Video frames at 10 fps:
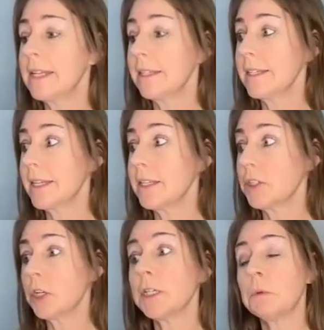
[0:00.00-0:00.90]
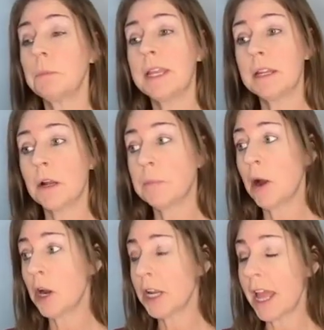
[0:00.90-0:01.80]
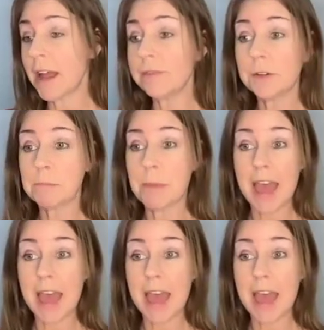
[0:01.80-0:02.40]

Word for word: Class, let's get started. We'll begin our party after